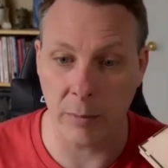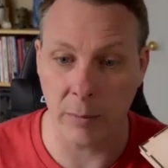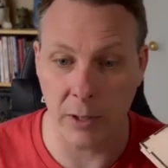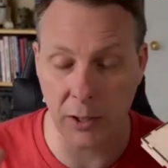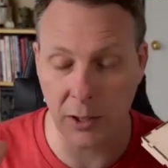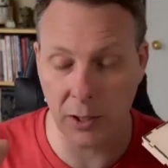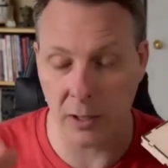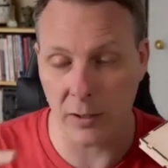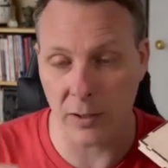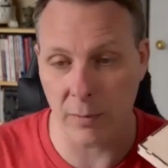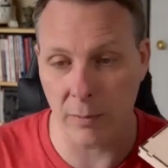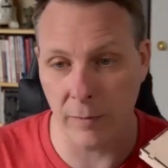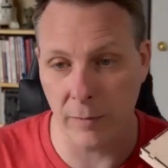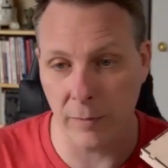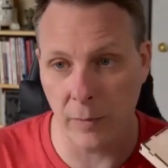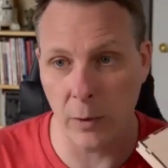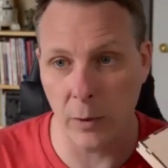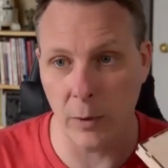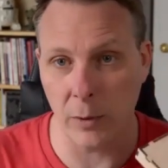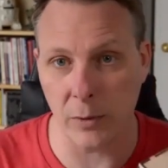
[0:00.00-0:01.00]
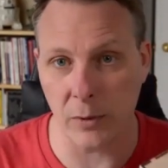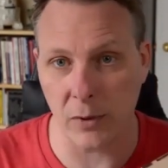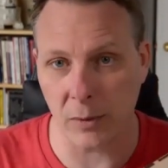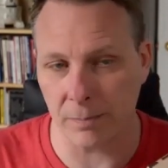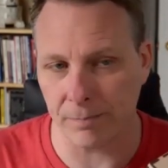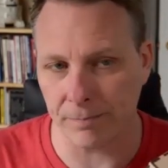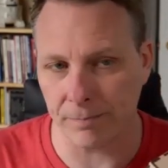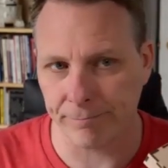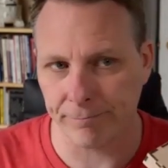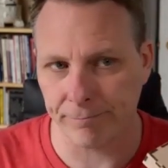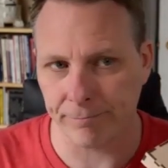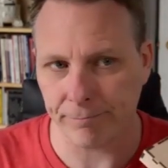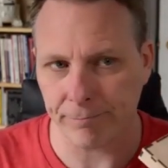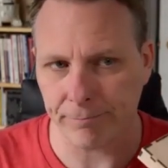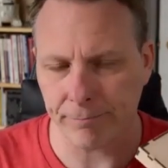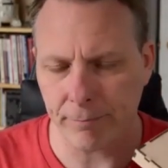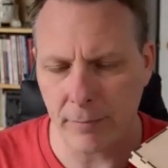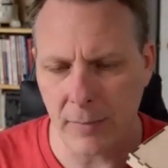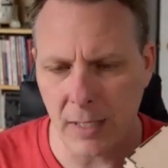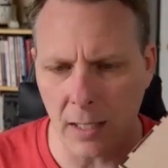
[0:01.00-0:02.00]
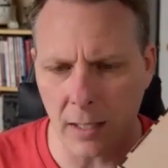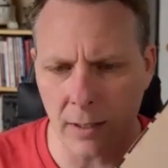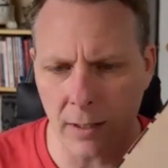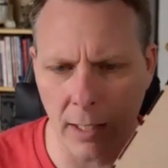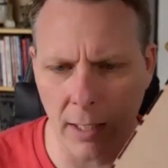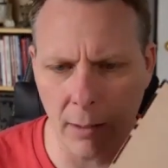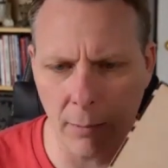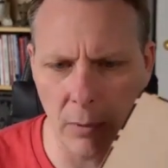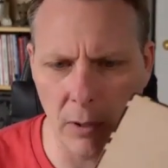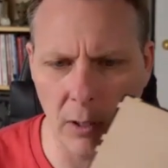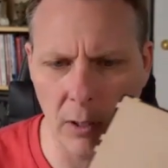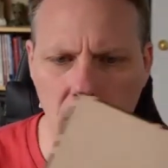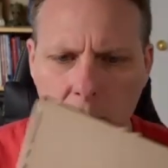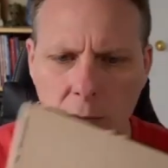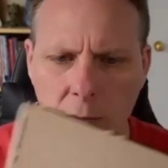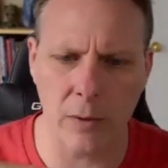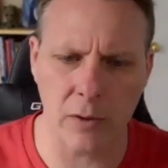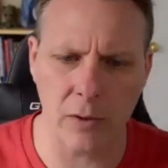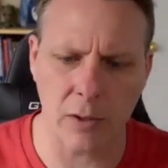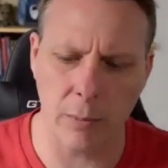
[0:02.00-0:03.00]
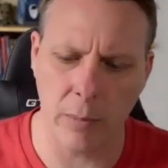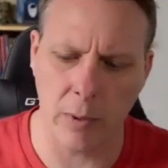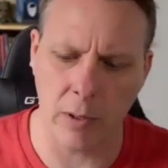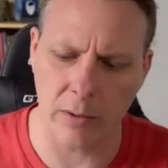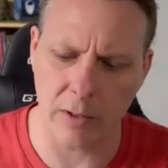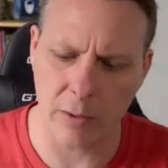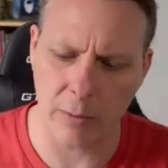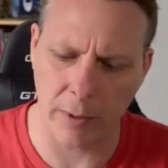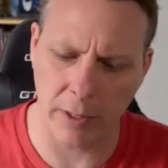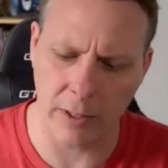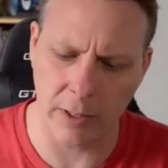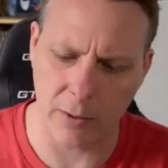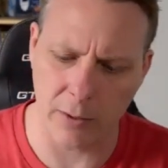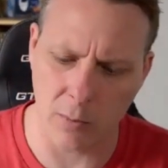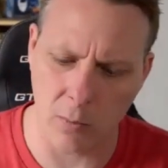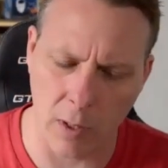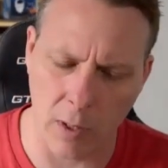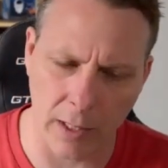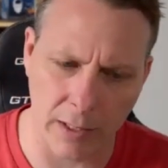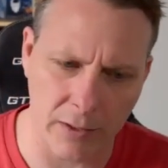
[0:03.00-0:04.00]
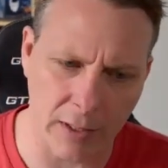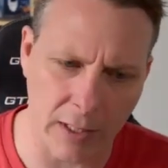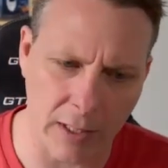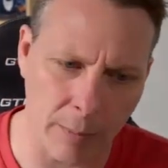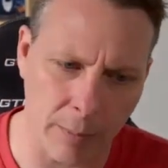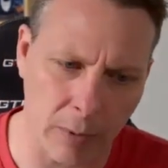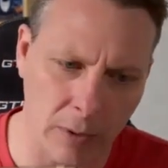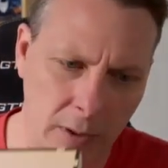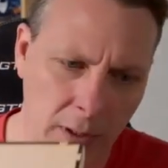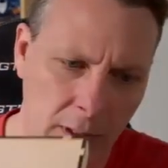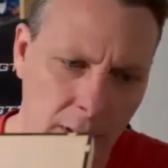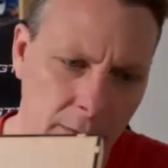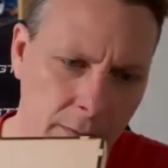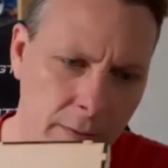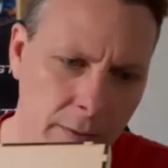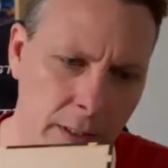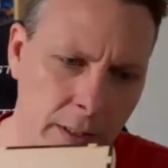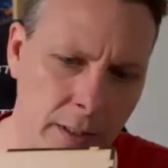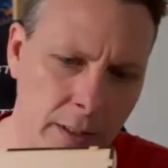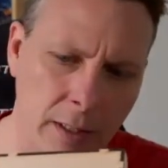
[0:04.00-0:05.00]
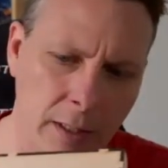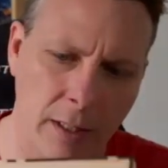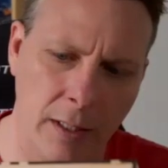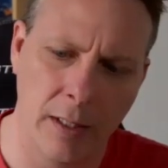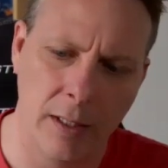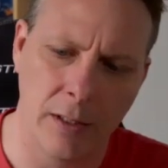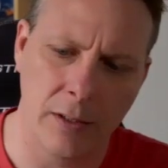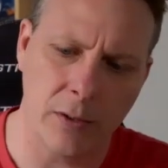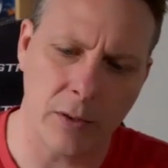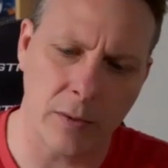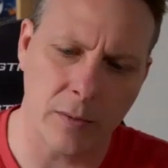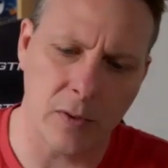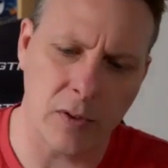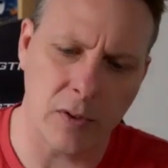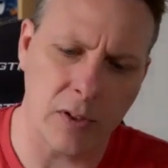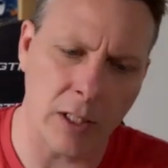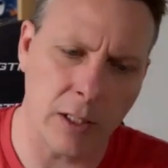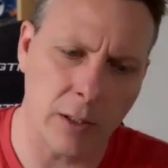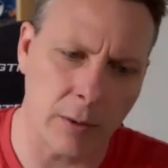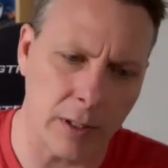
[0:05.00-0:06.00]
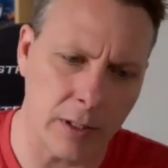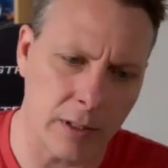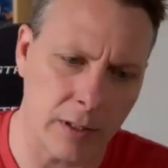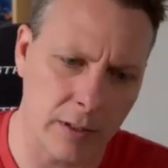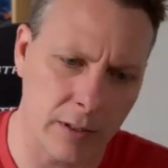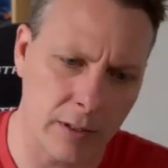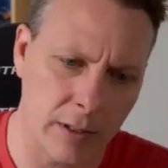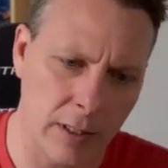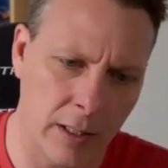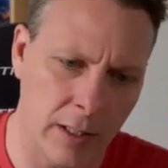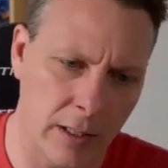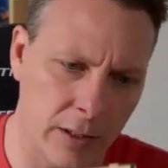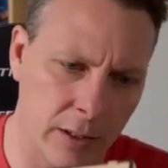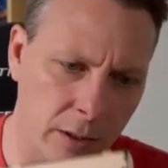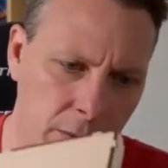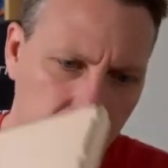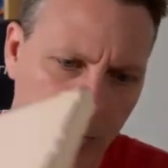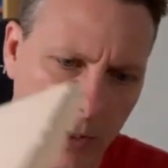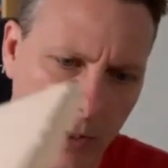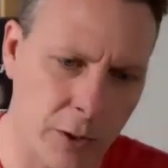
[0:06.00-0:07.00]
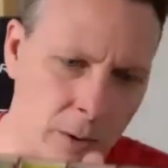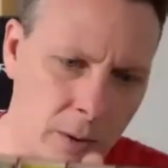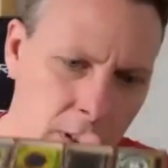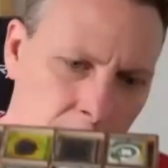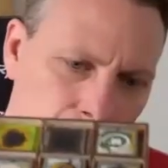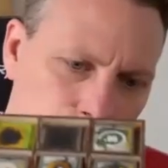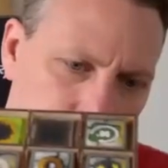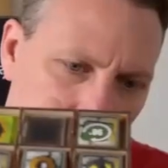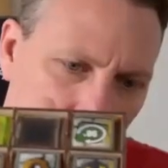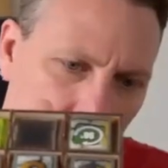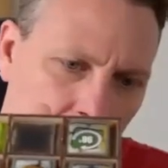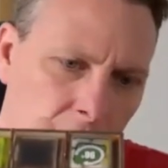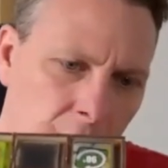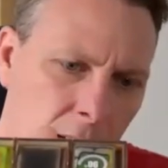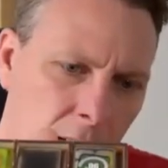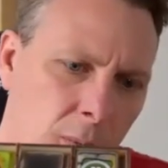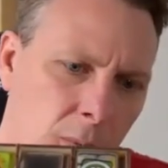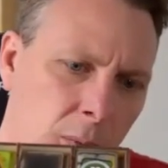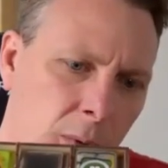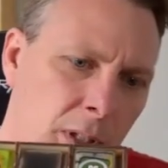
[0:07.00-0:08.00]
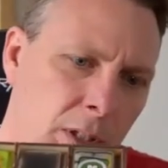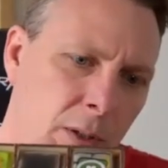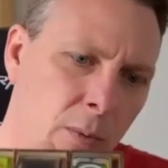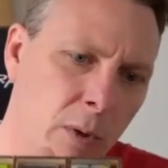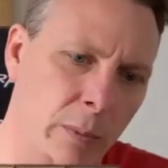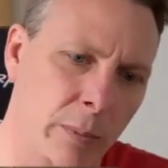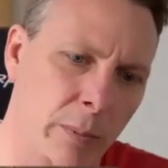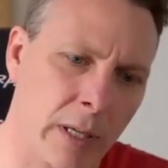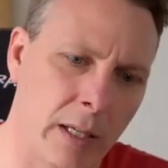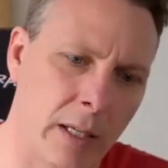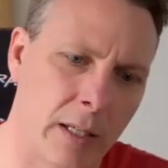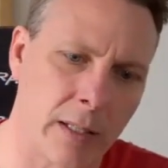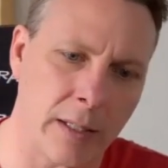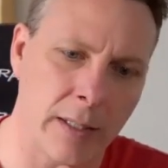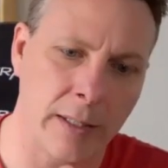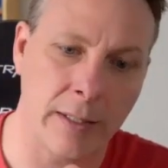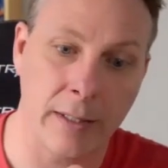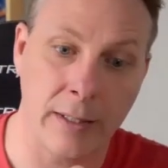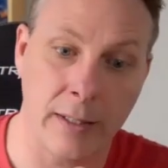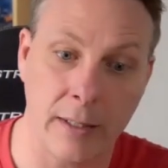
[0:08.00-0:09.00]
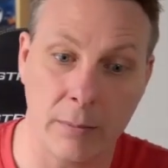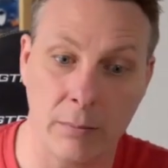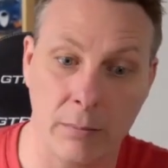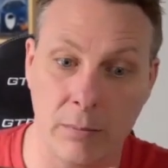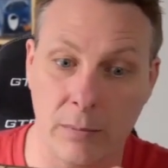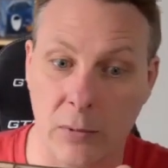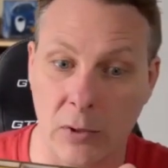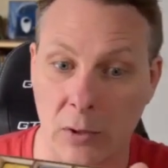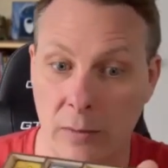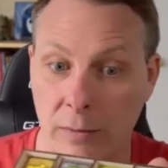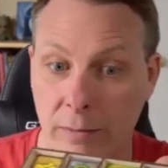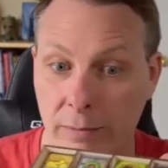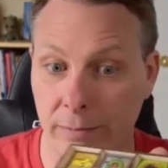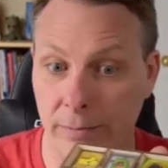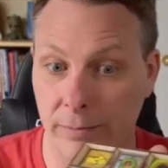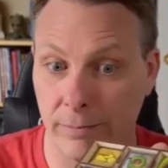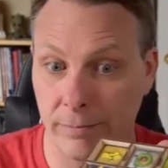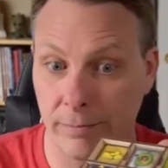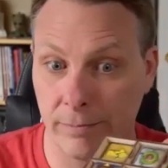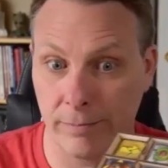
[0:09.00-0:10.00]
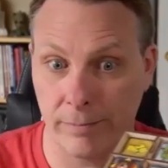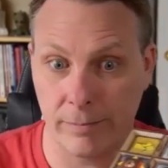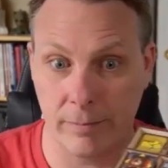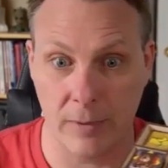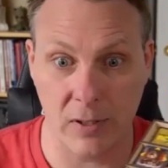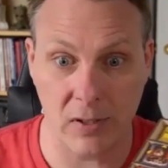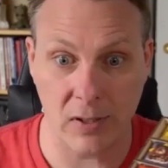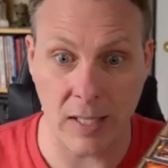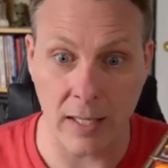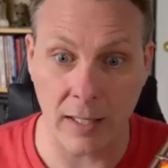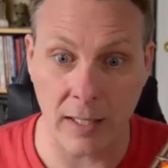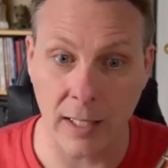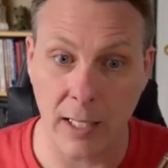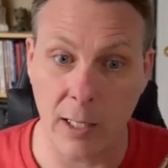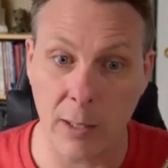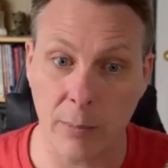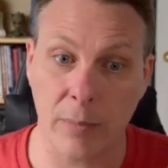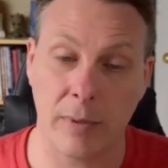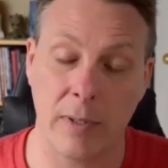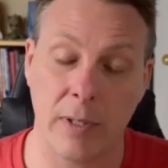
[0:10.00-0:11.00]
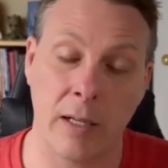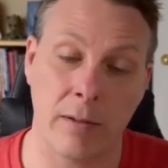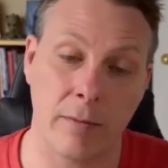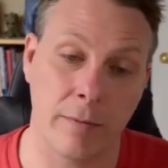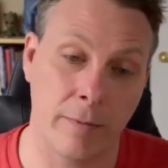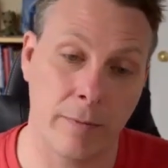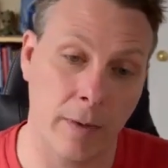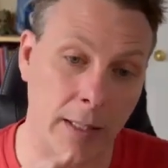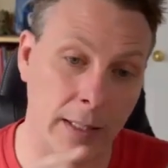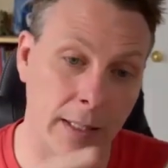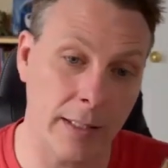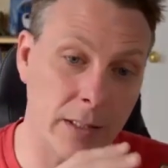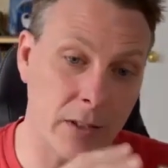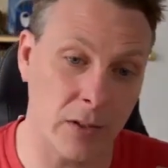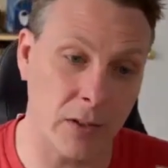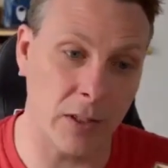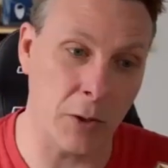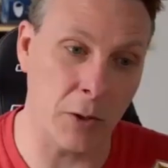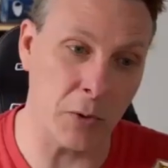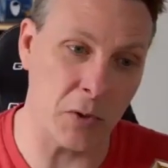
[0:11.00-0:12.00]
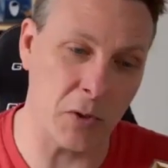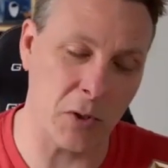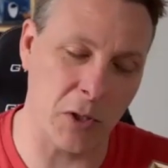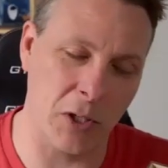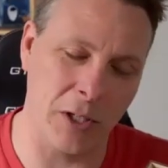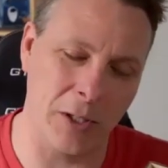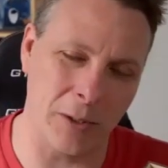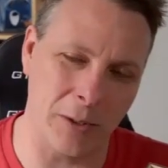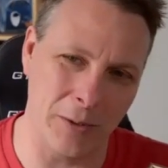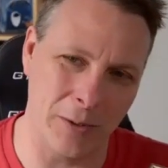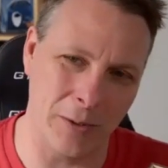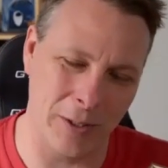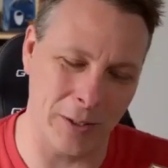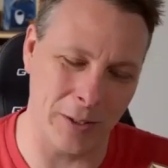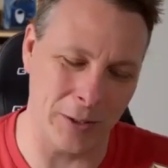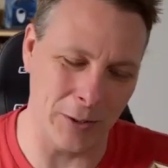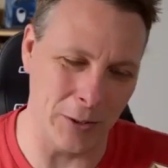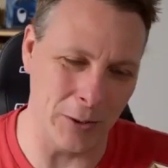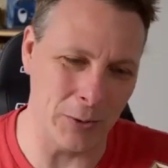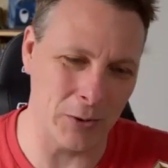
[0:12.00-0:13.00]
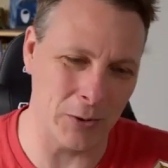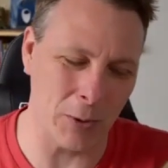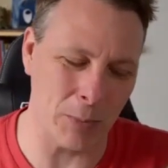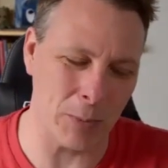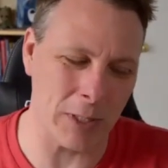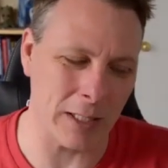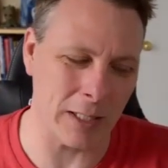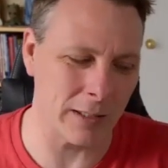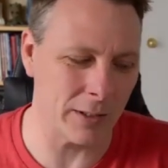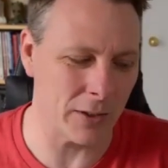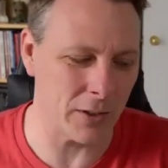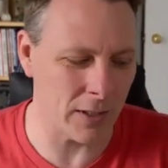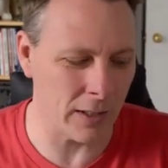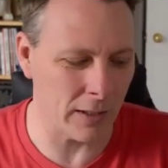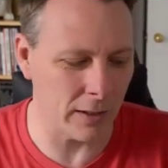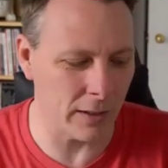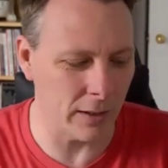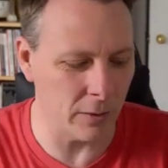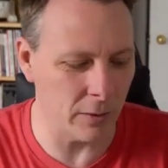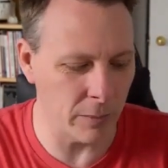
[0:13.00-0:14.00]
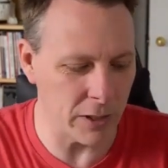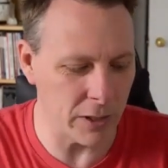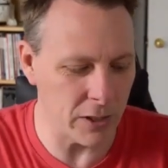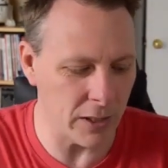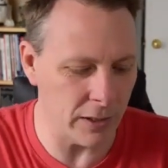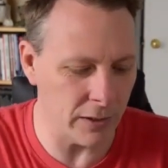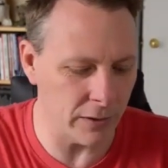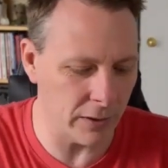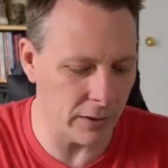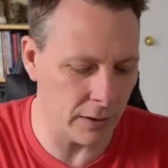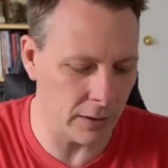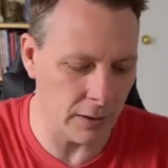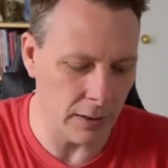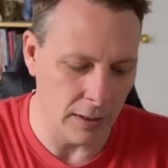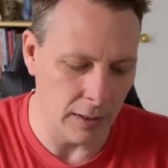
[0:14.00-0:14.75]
to share some photos down below of those components, but here's one example of the sort of secret token tray, which will make sort of setting up and finding the secrets that are used in a particular scenario much easier.